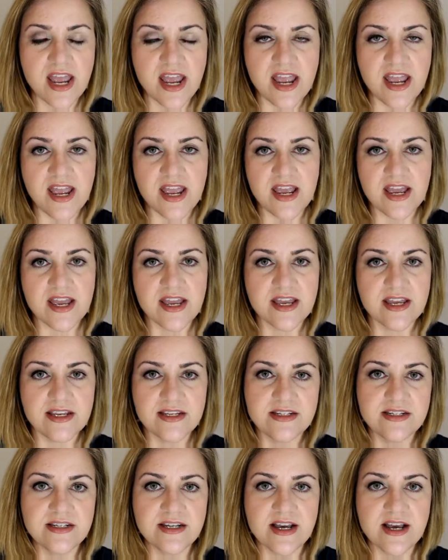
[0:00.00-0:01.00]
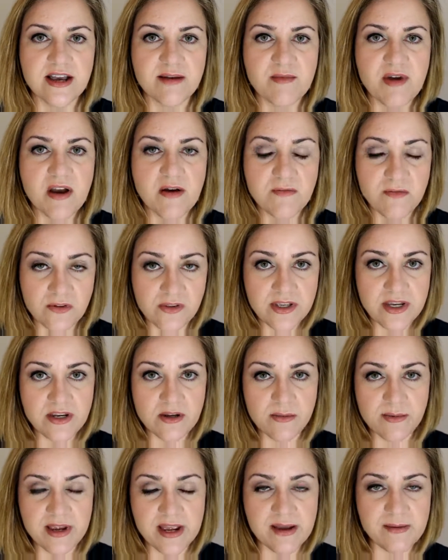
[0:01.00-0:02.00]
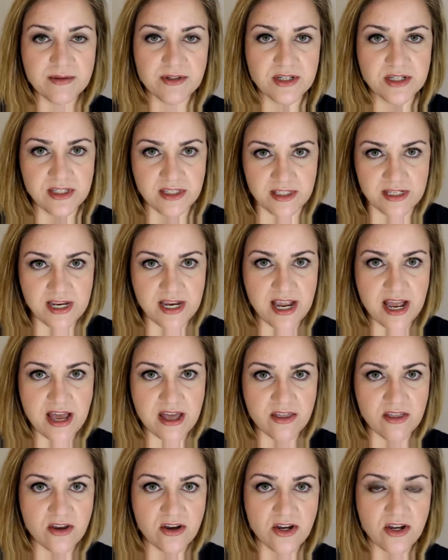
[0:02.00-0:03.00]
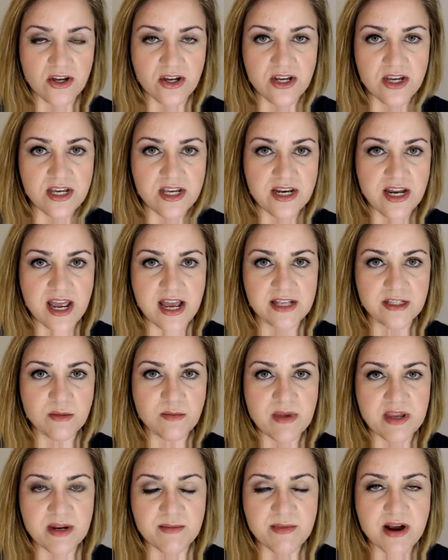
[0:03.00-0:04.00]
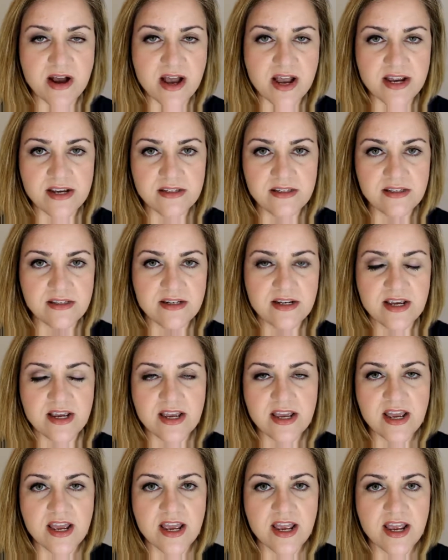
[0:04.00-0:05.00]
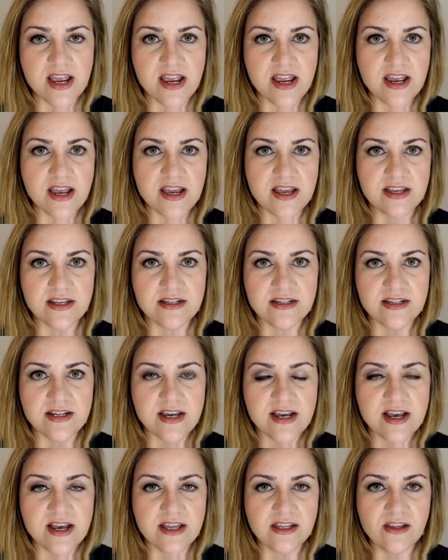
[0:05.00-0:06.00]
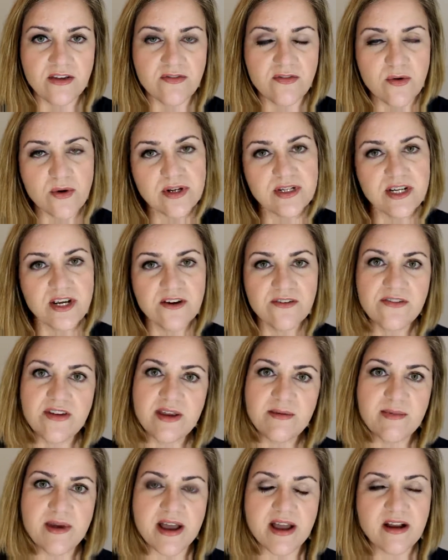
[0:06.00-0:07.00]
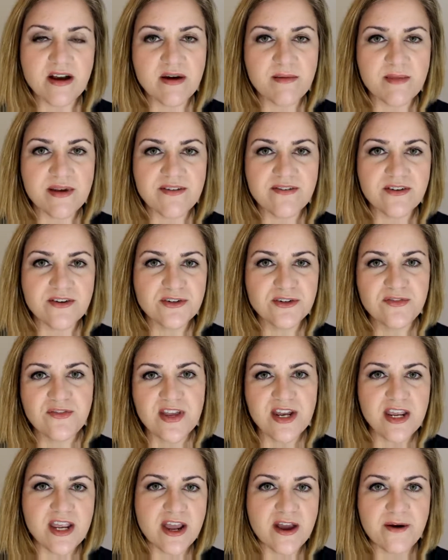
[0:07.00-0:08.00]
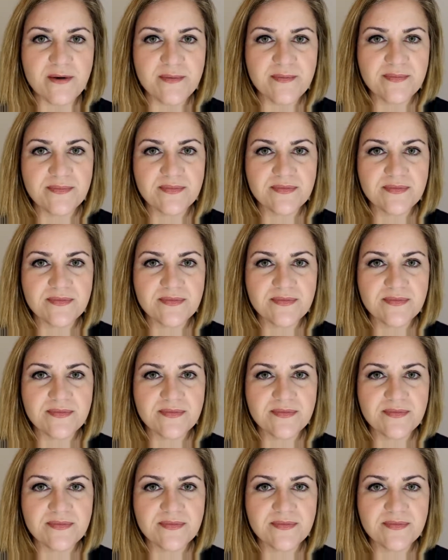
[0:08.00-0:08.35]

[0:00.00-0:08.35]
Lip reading: And hopefully you'll be able to see how the hood has minimized. And look forward to your feedback on my first video.